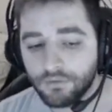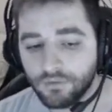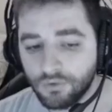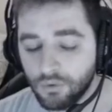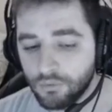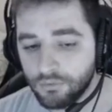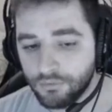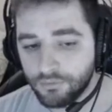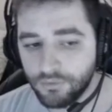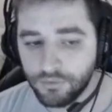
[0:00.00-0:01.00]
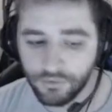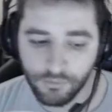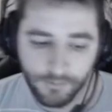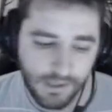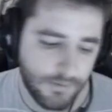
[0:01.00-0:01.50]
So
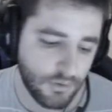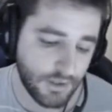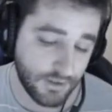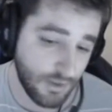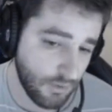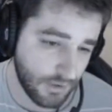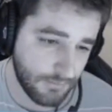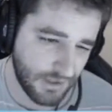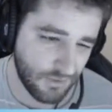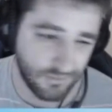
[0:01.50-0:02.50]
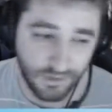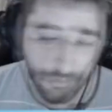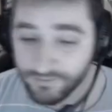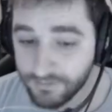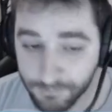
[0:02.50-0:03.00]
you maybe you're gonna kill him because he
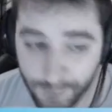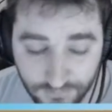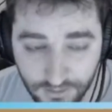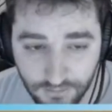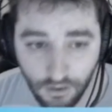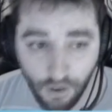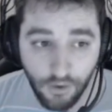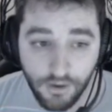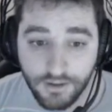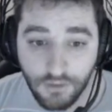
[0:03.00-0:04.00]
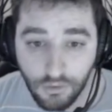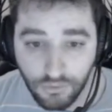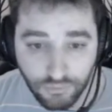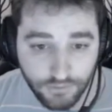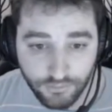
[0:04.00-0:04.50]
wasn't expecting it, or he knows
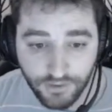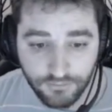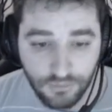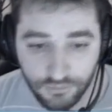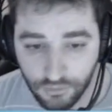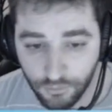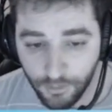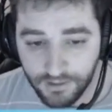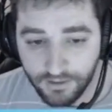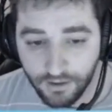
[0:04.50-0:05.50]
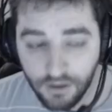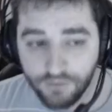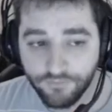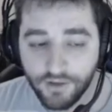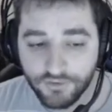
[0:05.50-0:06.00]
what you're trying to do. So when they heard a
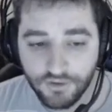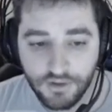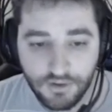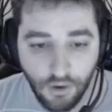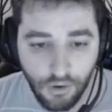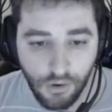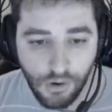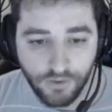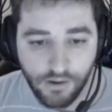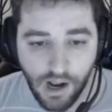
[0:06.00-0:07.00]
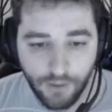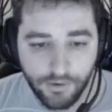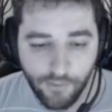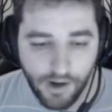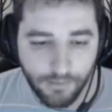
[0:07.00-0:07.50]
flash, oh, they're aggroing
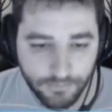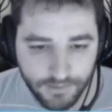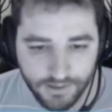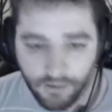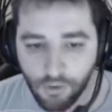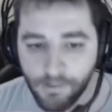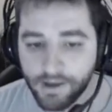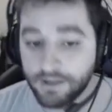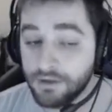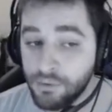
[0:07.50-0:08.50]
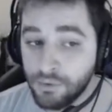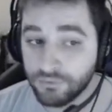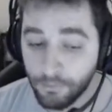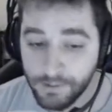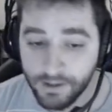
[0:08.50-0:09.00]
a ramp, they can go back and kill you.
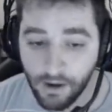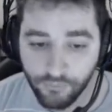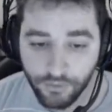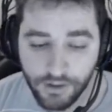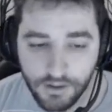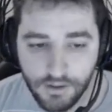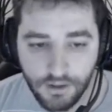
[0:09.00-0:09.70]
So be careful, okay?